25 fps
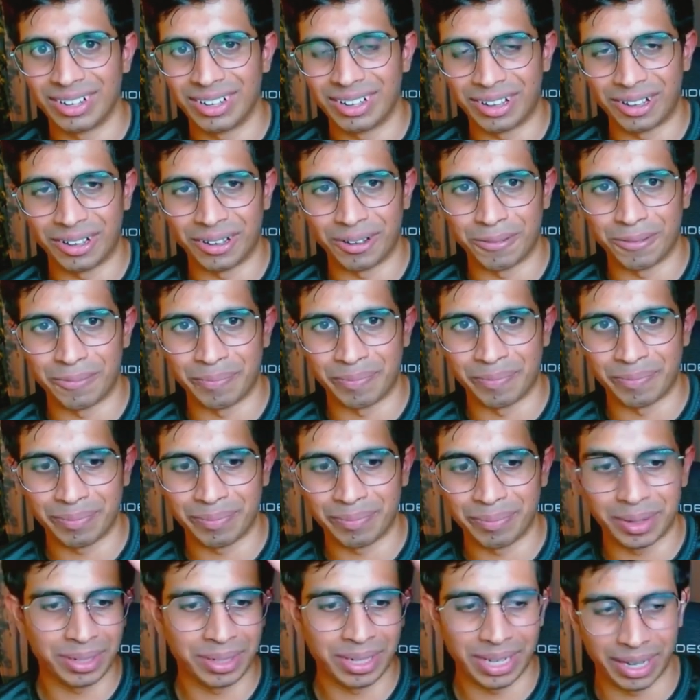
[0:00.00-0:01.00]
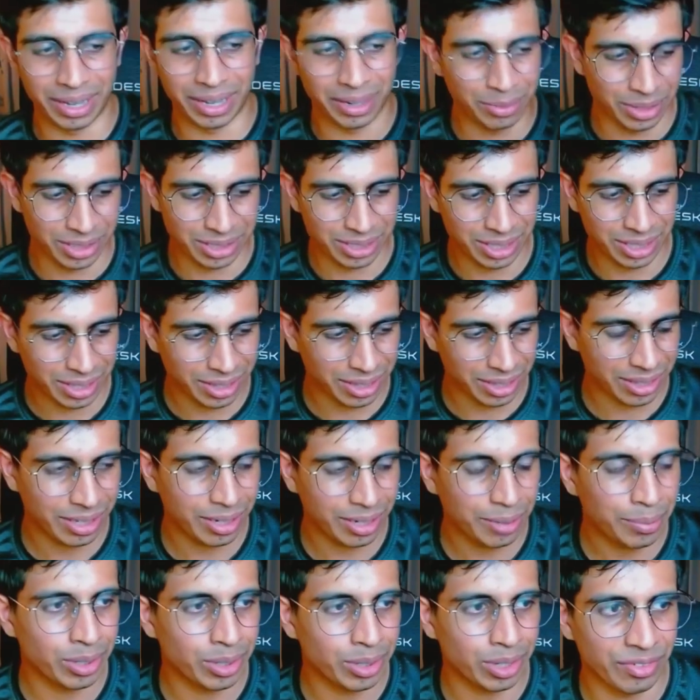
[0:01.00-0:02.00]
Um, but yeah, anyways, the
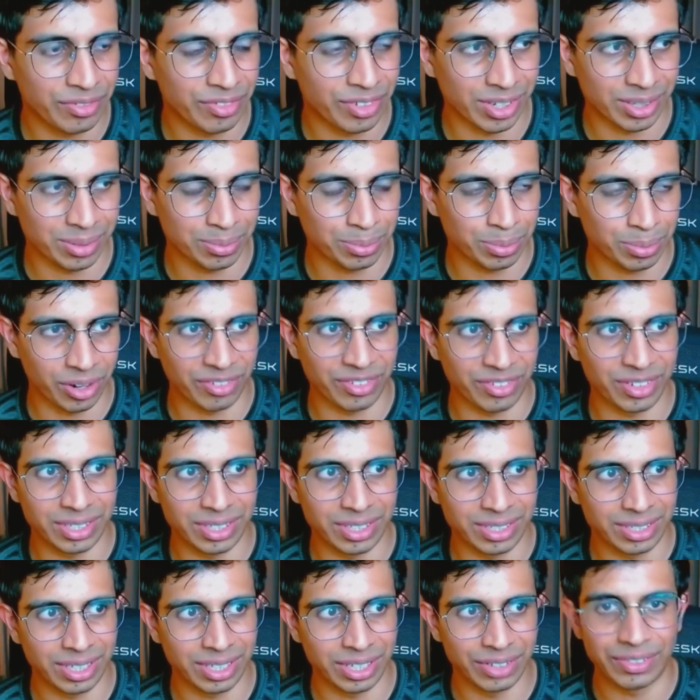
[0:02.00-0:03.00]
thing about nonprofits,